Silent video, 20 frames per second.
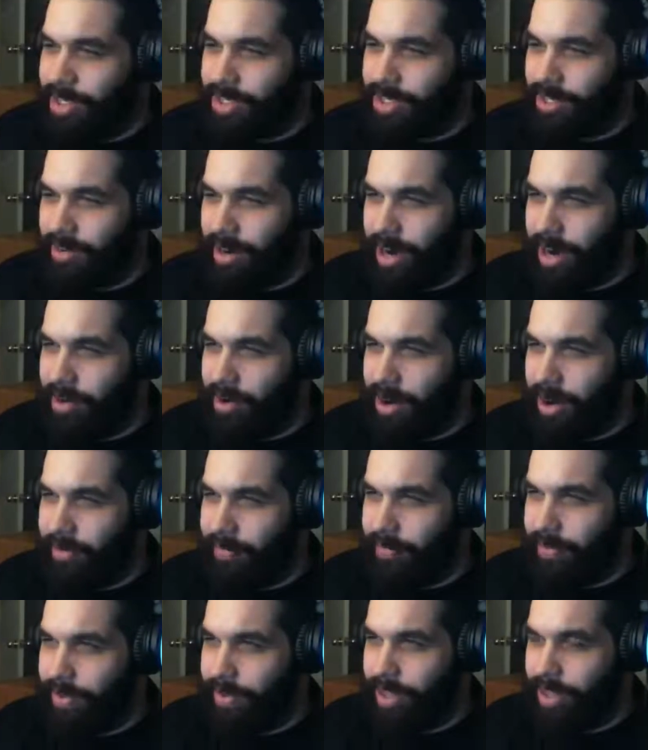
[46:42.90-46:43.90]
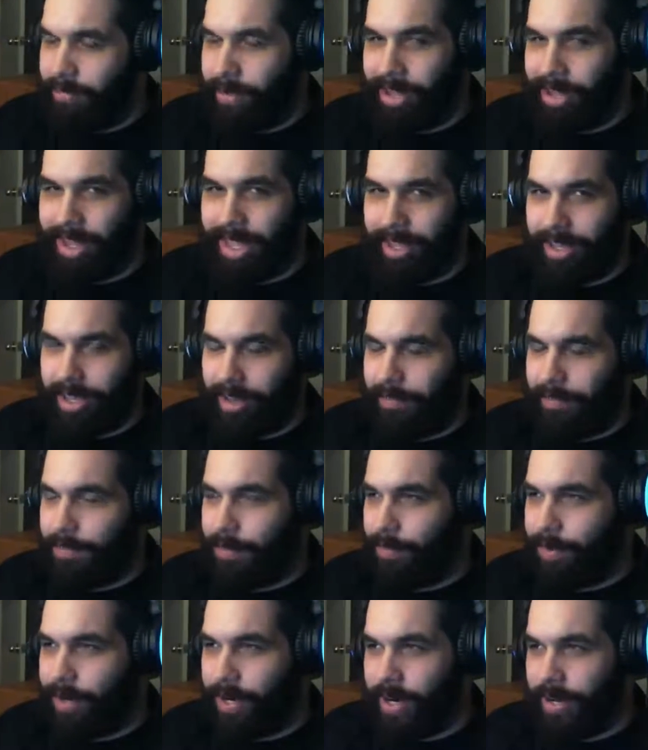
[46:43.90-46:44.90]
sure how I feel about that game
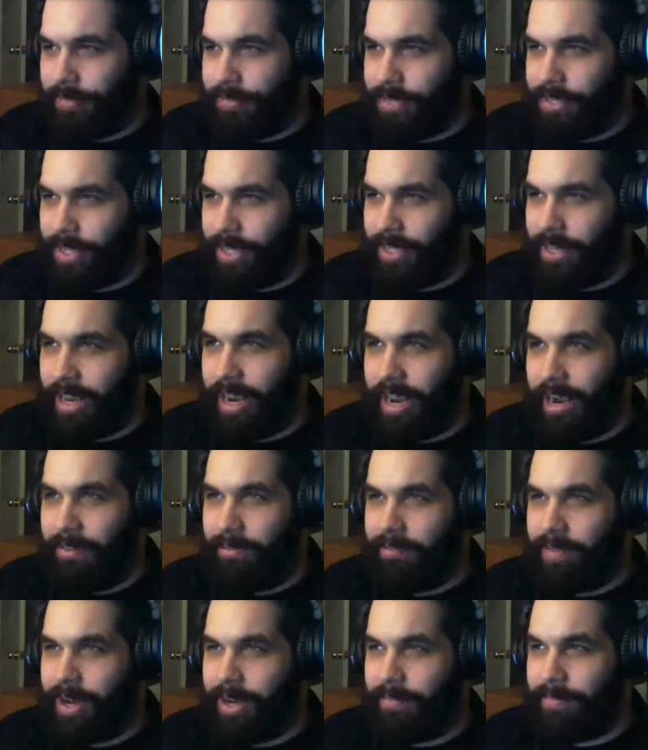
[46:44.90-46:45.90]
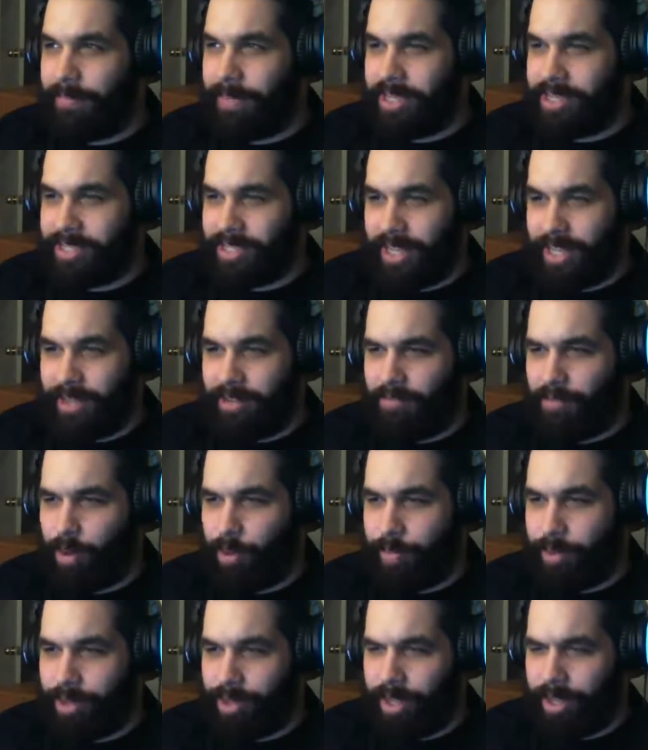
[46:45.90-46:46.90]
from what I've seen. Like, I'm mixed at the
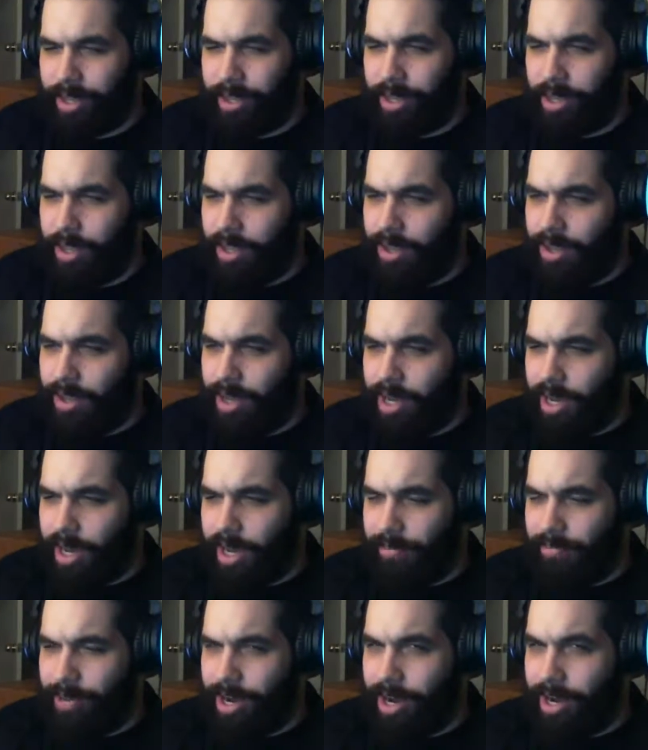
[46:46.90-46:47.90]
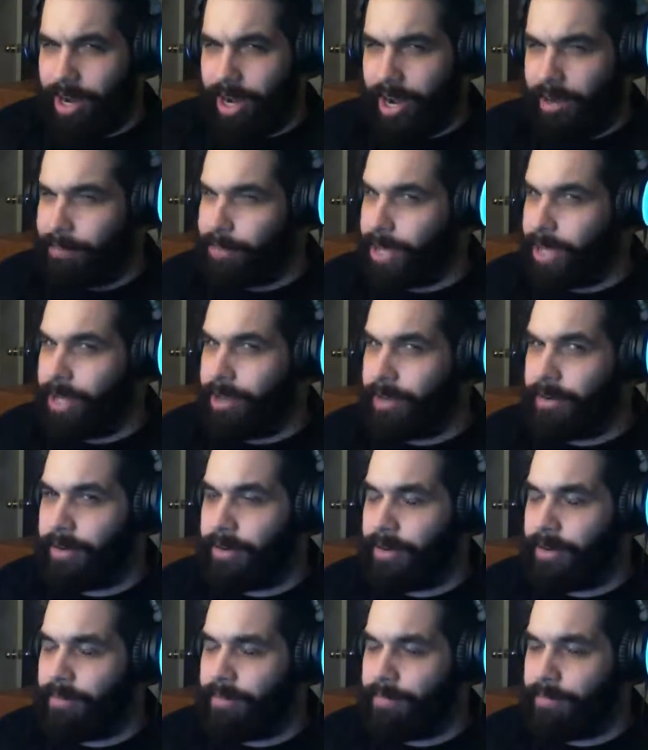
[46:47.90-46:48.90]
moment. Like, I'm not hyping it,
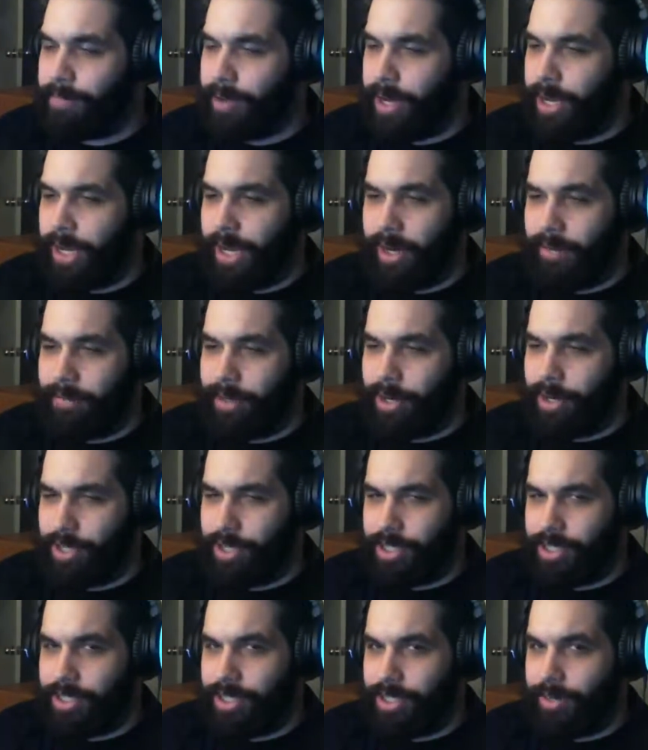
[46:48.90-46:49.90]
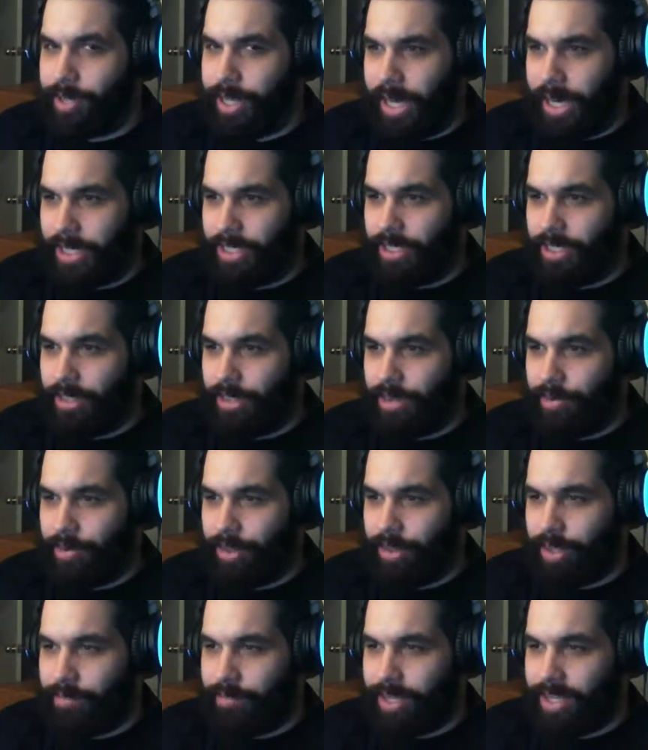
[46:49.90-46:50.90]
but I'm curious to see what they actually do
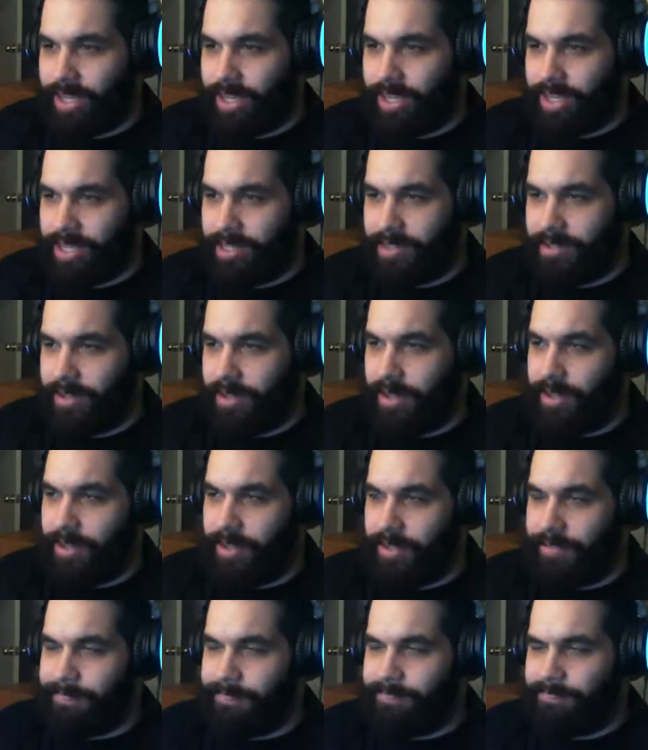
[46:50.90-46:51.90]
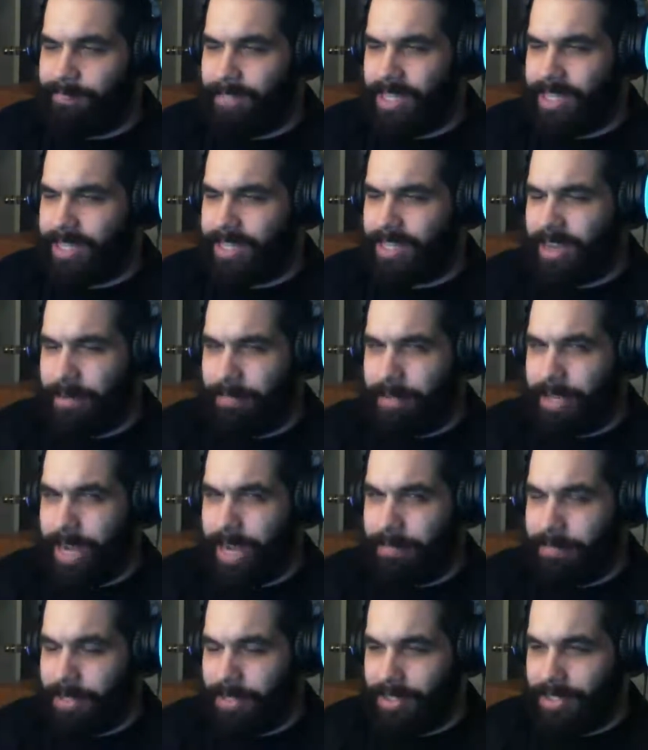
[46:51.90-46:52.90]
with it because
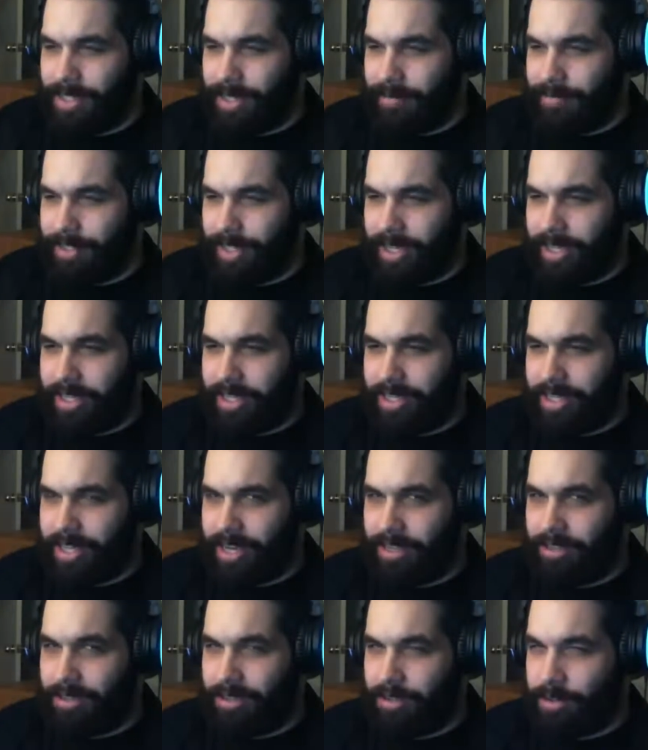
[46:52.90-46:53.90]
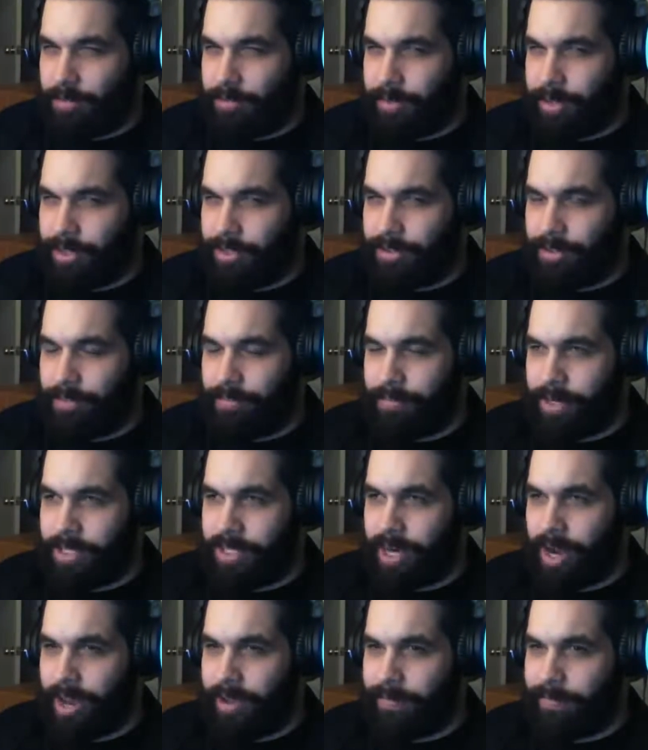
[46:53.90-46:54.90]
sometimes it seems like it's got a little bit too much
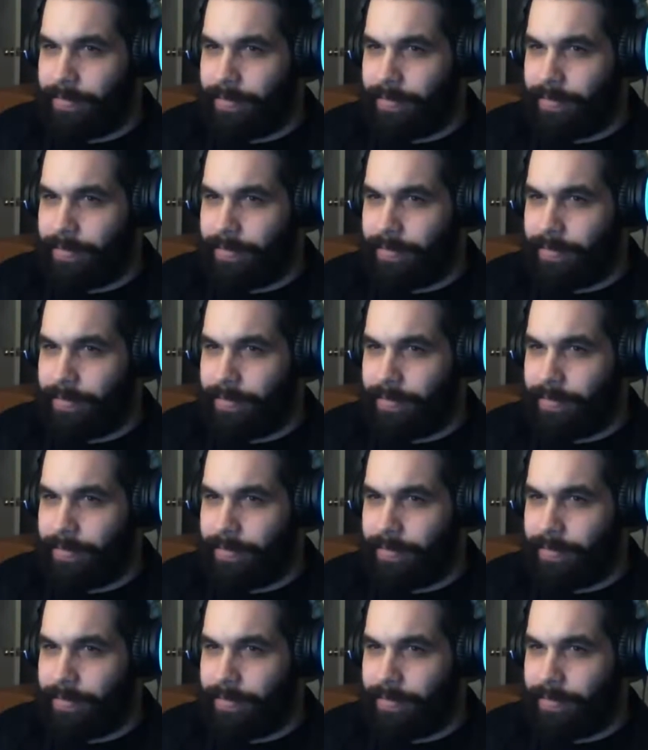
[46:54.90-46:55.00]
hype.